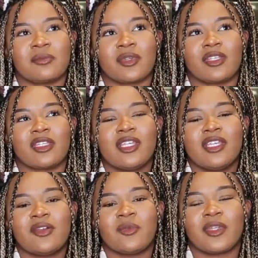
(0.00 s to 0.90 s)
but
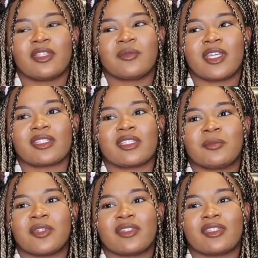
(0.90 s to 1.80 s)
when we got the
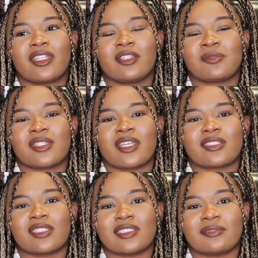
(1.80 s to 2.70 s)
email and it was like
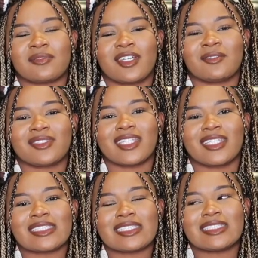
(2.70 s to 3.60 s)
solidified, we're
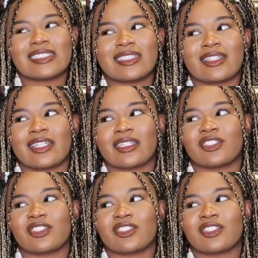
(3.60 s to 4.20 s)
like, okay.